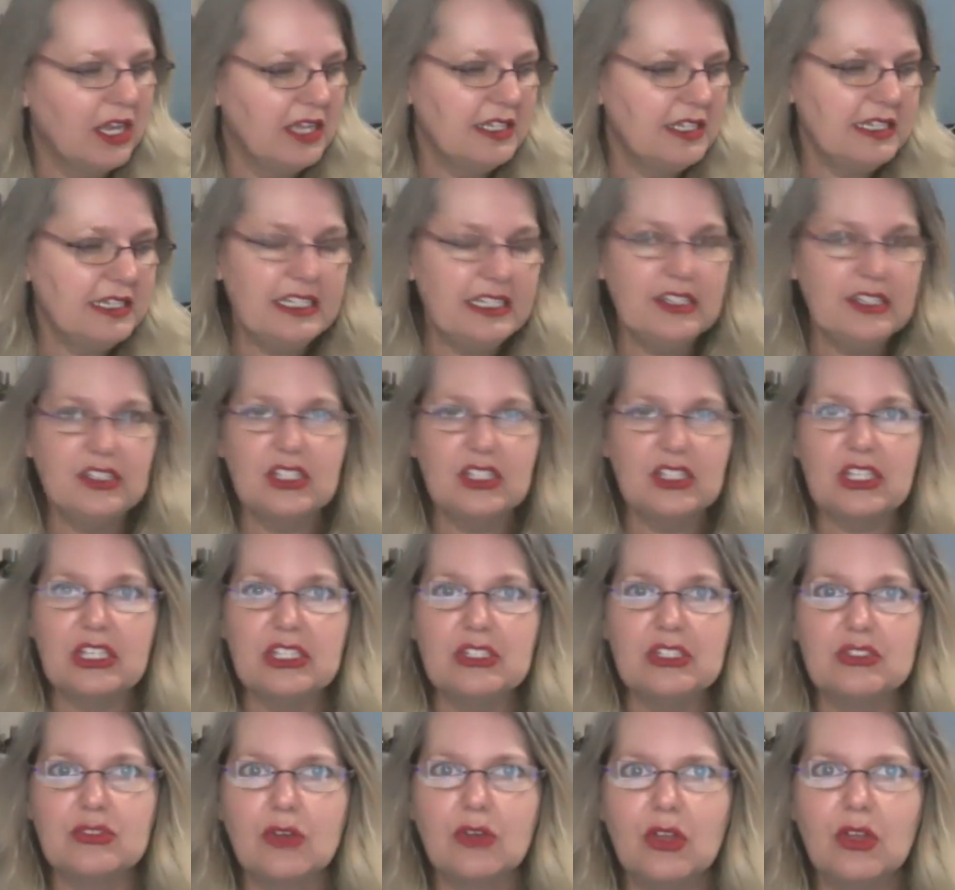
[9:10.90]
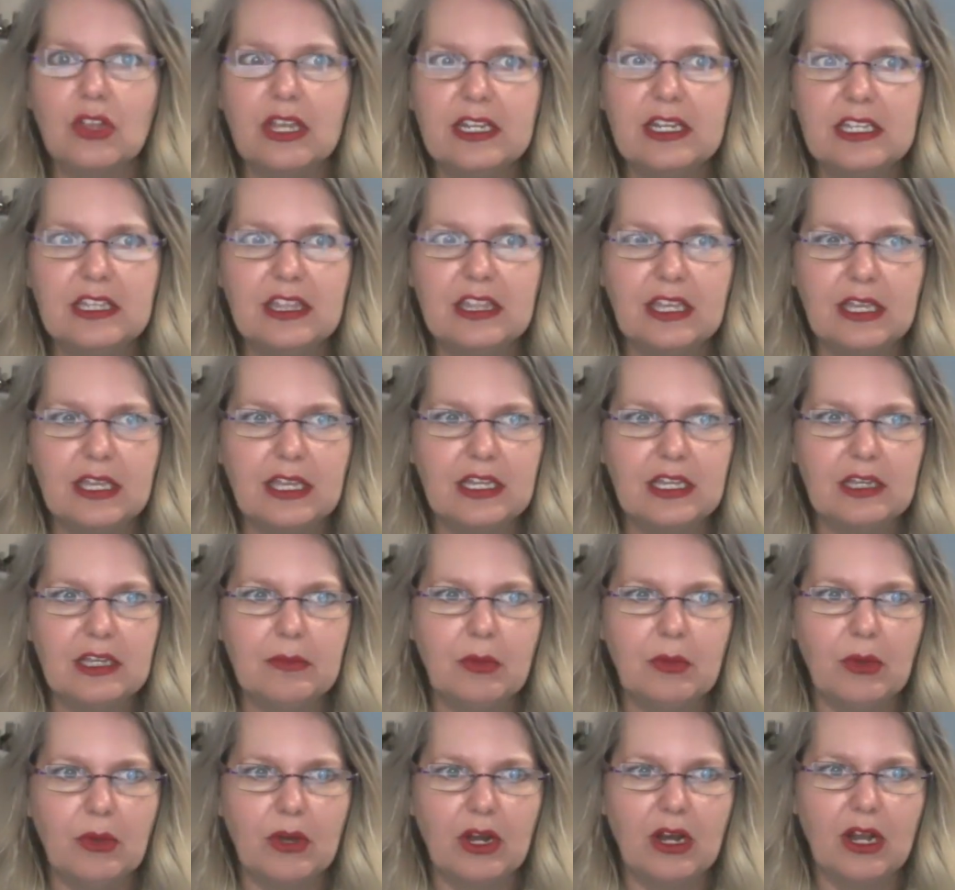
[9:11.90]
need to control anything
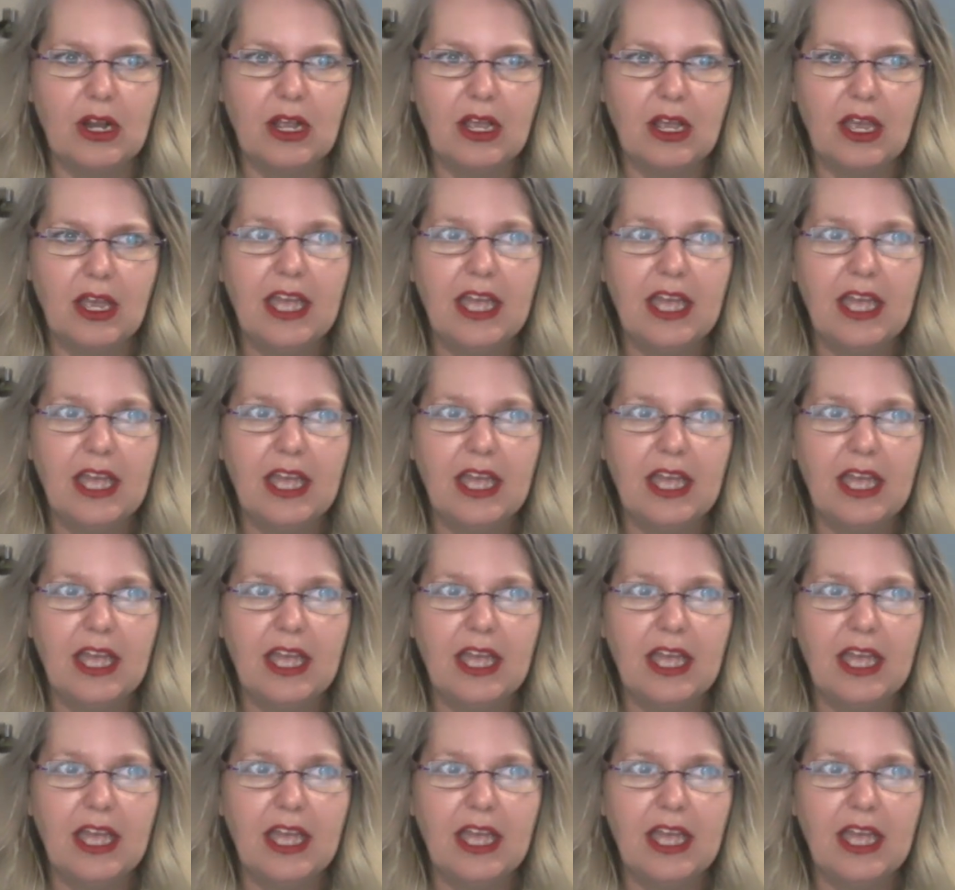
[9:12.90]
anymore.